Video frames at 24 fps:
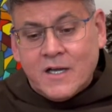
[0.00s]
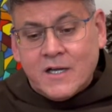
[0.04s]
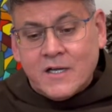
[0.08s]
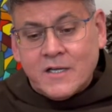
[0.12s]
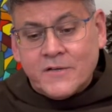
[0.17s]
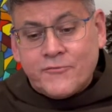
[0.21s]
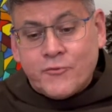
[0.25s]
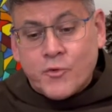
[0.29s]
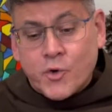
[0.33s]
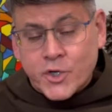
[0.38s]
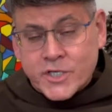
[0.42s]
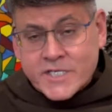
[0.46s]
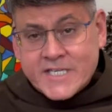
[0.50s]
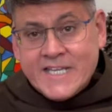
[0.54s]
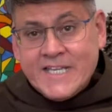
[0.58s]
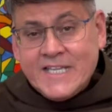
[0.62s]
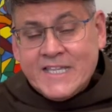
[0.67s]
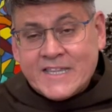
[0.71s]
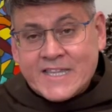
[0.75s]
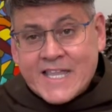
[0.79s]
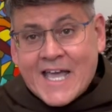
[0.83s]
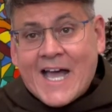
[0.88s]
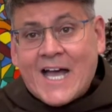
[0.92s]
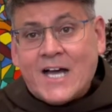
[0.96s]

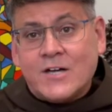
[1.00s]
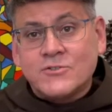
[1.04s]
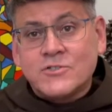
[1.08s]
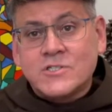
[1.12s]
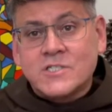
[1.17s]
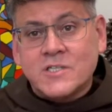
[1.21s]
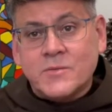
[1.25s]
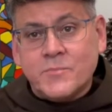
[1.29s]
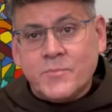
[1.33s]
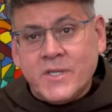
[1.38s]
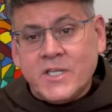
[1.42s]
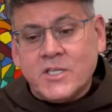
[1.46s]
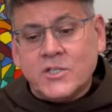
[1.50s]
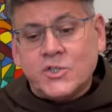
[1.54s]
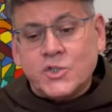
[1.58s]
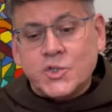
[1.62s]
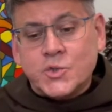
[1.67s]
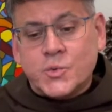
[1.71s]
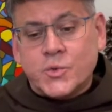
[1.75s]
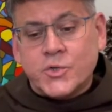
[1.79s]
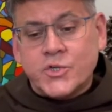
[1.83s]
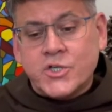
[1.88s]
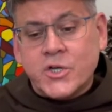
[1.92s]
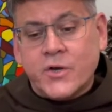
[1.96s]
14,000 meals
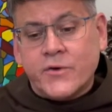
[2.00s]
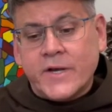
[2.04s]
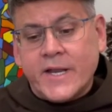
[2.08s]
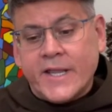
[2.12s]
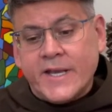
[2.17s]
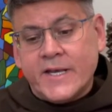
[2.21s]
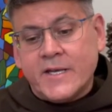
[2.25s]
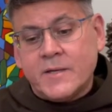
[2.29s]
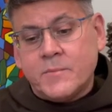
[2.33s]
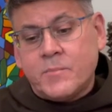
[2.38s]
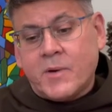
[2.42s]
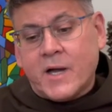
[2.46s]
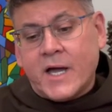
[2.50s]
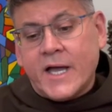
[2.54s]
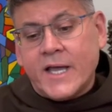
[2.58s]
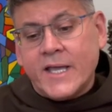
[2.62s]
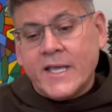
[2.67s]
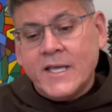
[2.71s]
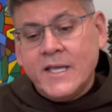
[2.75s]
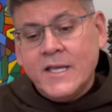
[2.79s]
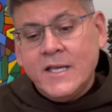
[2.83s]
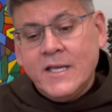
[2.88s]
were donated by